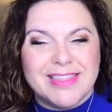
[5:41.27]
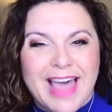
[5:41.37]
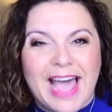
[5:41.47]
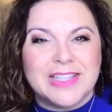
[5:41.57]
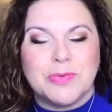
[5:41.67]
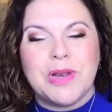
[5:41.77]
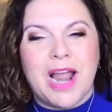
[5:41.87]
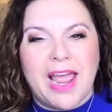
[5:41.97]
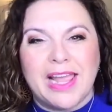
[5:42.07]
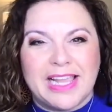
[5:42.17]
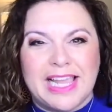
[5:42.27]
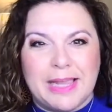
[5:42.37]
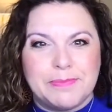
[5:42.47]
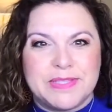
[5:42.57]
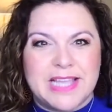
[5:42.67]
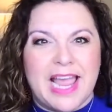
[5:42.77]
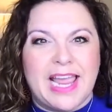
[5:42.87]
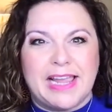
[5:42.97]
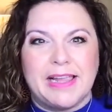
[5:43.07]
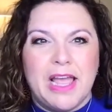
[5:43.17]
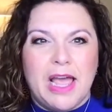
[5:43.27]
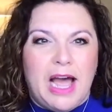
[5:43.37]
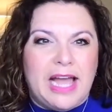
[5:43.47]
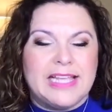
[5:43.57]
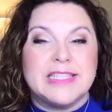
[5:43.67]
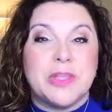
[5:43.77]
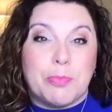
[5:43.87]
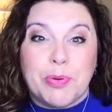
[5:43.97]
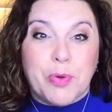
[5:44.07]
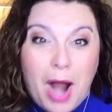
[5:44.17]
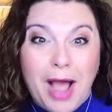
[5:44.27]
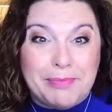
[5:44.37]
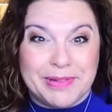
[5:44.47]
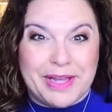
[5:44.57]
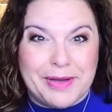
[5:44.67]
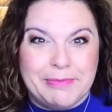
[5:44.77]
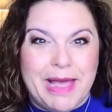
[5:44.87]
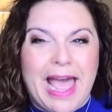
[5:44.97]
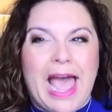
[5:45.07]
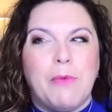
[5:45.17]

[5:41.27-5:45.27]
That's what I keep saying is the problem.